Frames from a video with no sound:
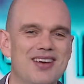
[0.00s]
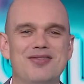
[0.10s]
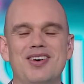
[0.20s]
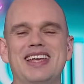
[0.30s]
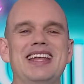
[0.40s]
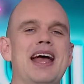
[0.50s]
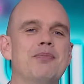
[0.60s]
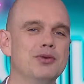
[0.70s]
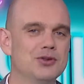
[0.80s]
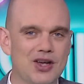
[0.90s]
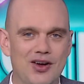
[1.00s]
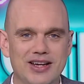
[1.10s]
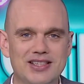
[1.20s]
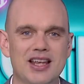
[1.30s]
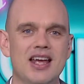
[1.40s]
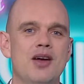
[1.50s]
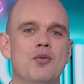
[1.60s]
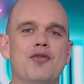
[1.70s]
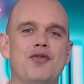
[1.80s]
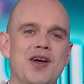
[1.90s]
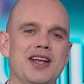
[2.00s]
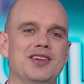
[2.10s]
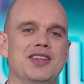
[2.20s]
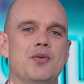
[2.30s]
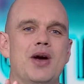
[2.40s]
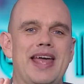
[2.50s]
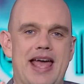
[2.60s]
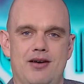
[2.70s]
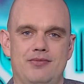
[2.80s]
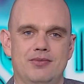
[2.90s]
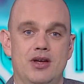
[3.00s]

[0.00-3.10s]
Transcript: fucking apple ties were finally on their way out,